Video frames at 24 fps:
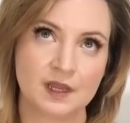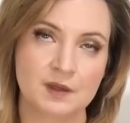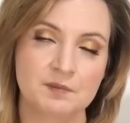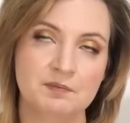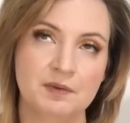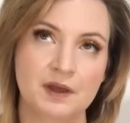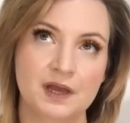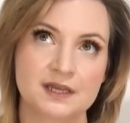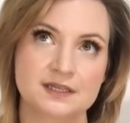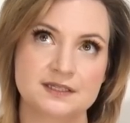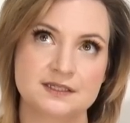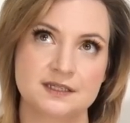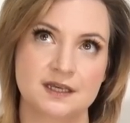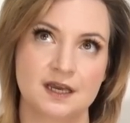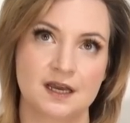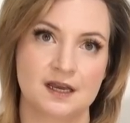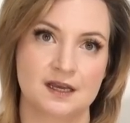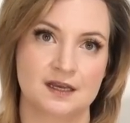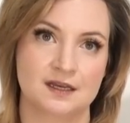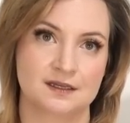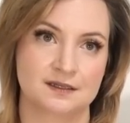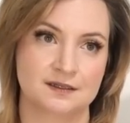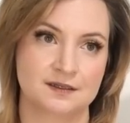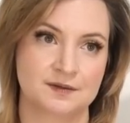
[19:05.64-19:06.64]
but
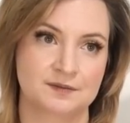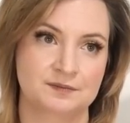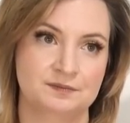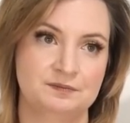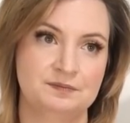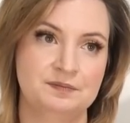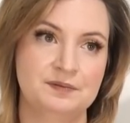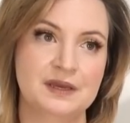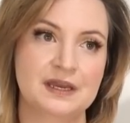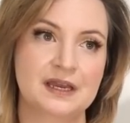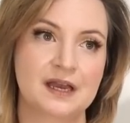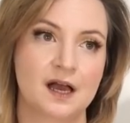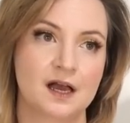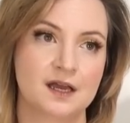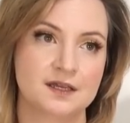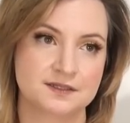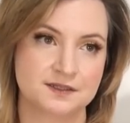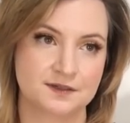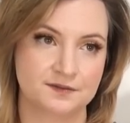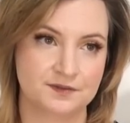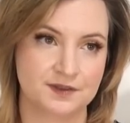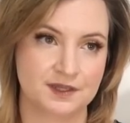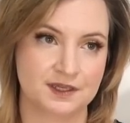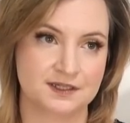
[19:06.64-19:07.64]
uh, because
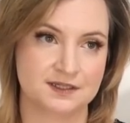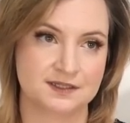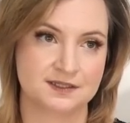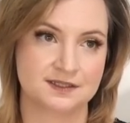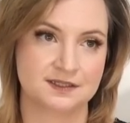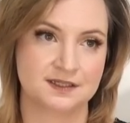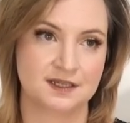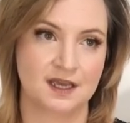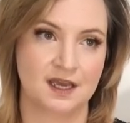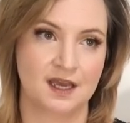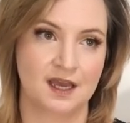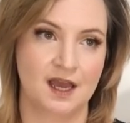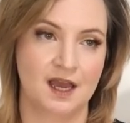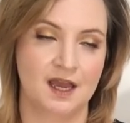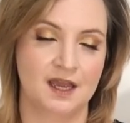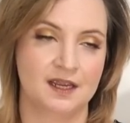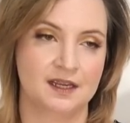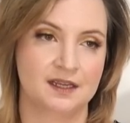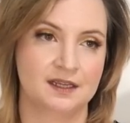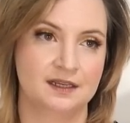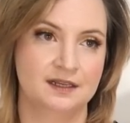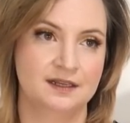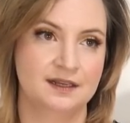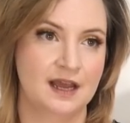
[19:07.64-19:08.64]
of this,
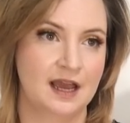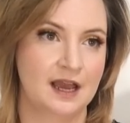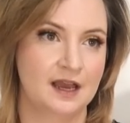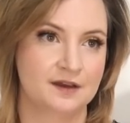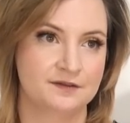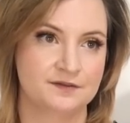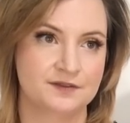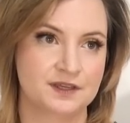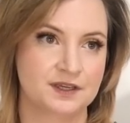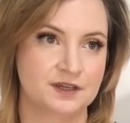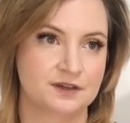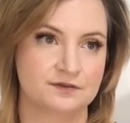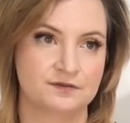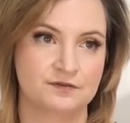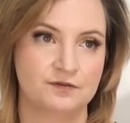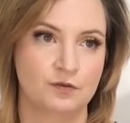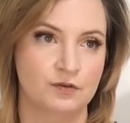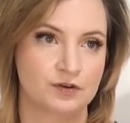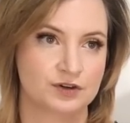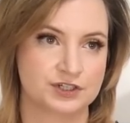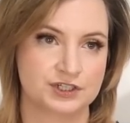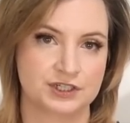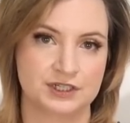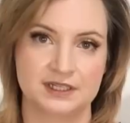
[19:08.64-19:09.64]
I have the
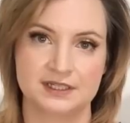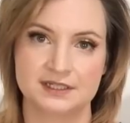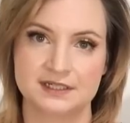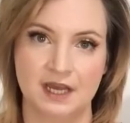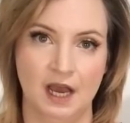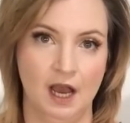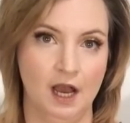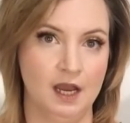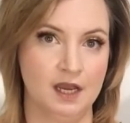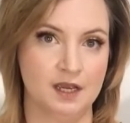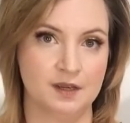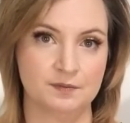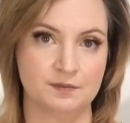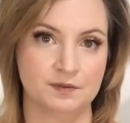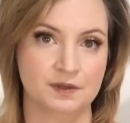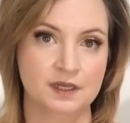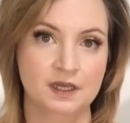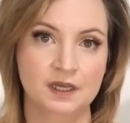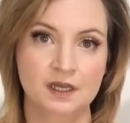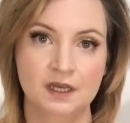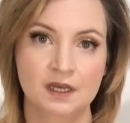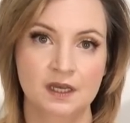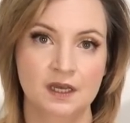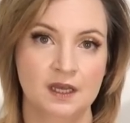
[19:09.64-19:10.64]
unfortunate time
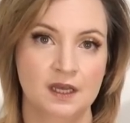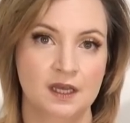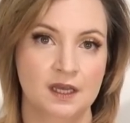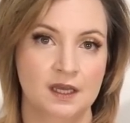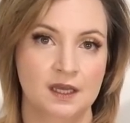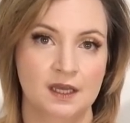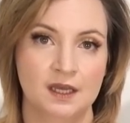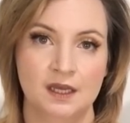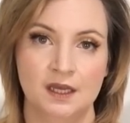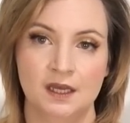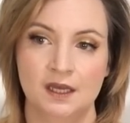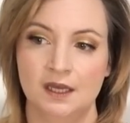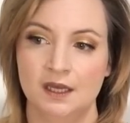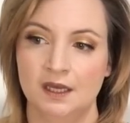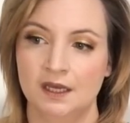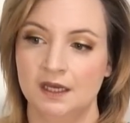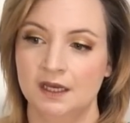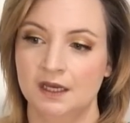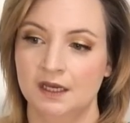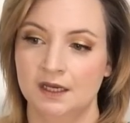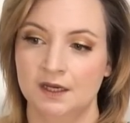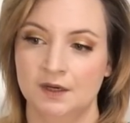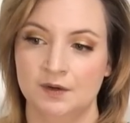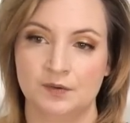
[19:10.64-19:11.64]

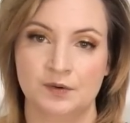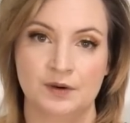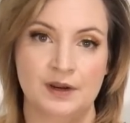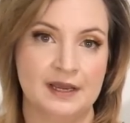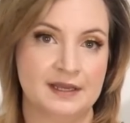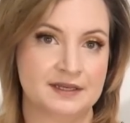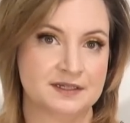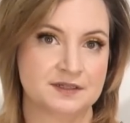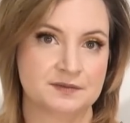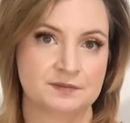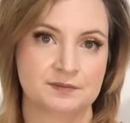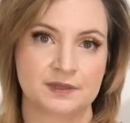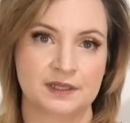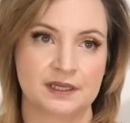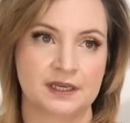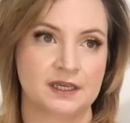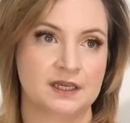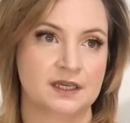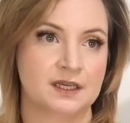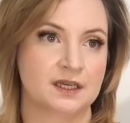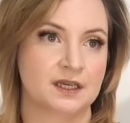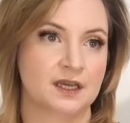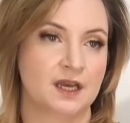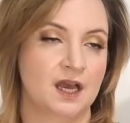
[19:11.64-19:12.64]

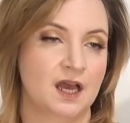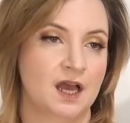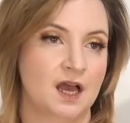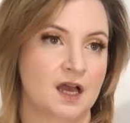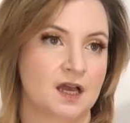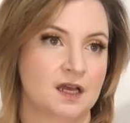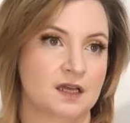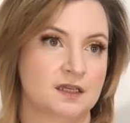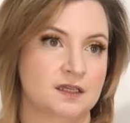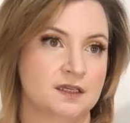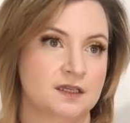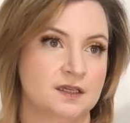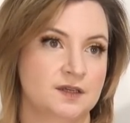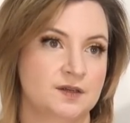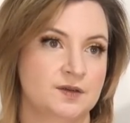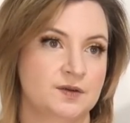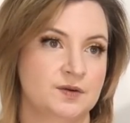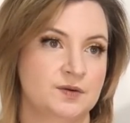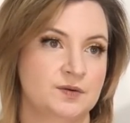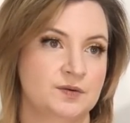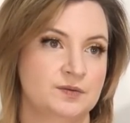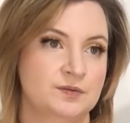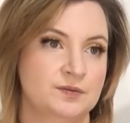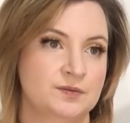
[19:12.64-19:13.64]
randomly uh,
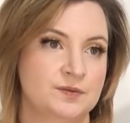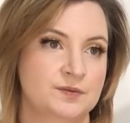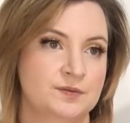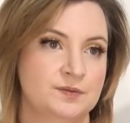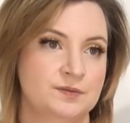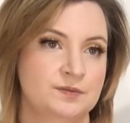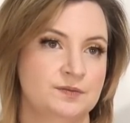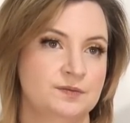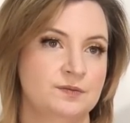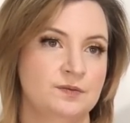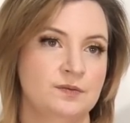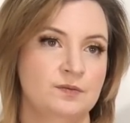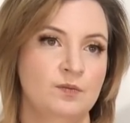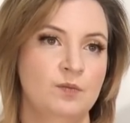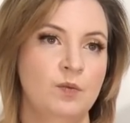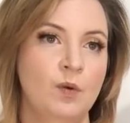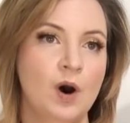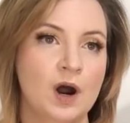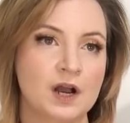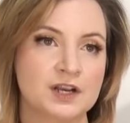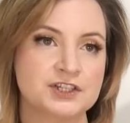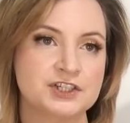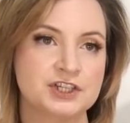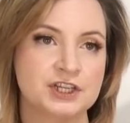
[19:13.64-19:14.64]

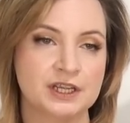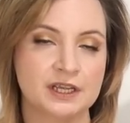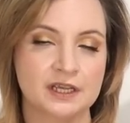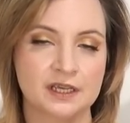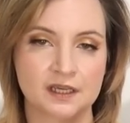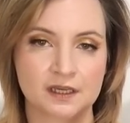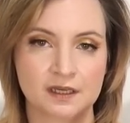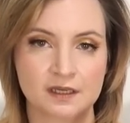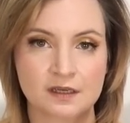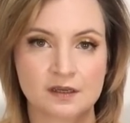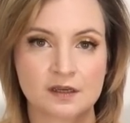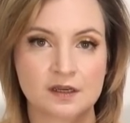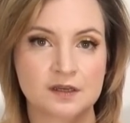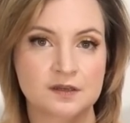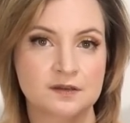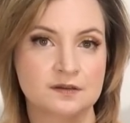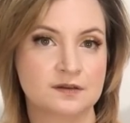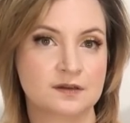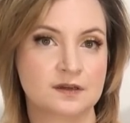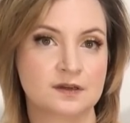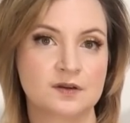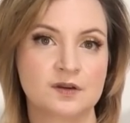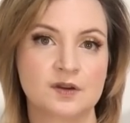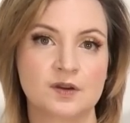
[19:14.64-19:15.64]

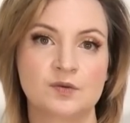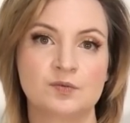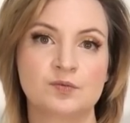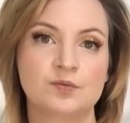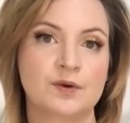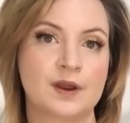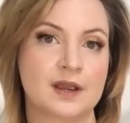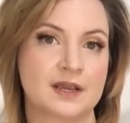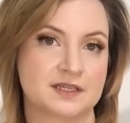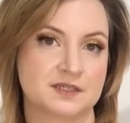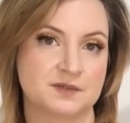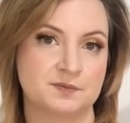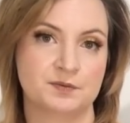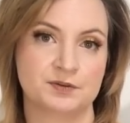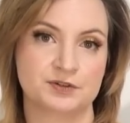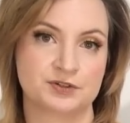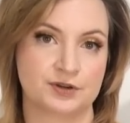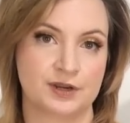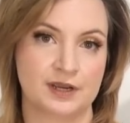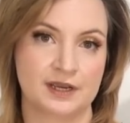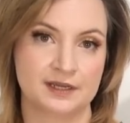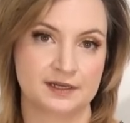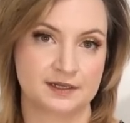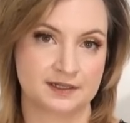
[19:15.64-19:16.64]
watching race
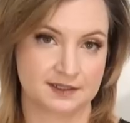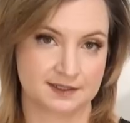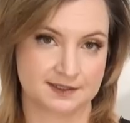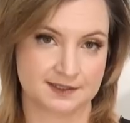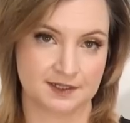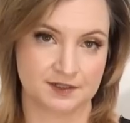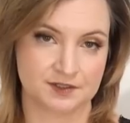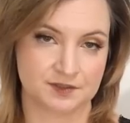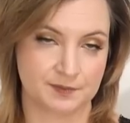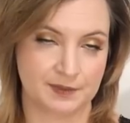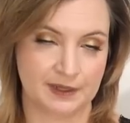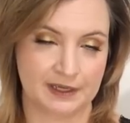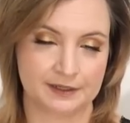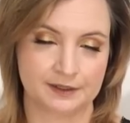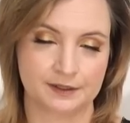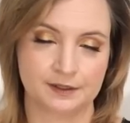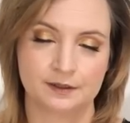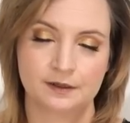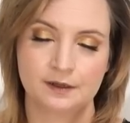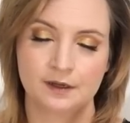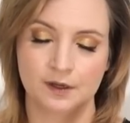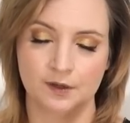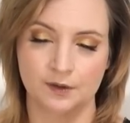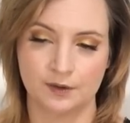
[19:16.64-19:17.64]
portrayed in such a
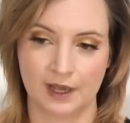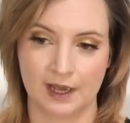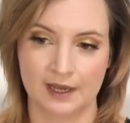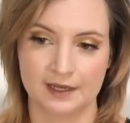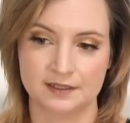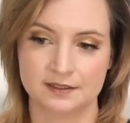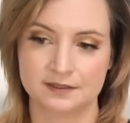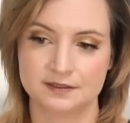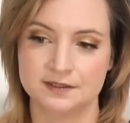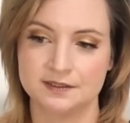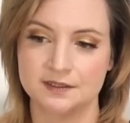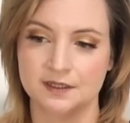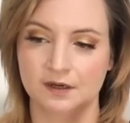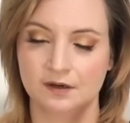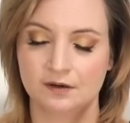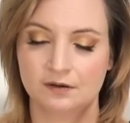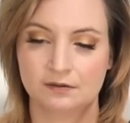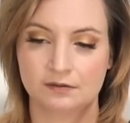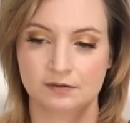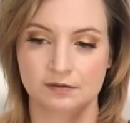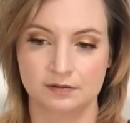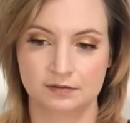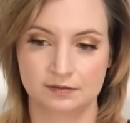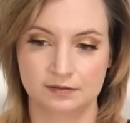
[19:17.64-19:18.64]
manner. Okay,
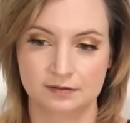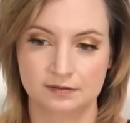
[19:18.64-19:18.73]
so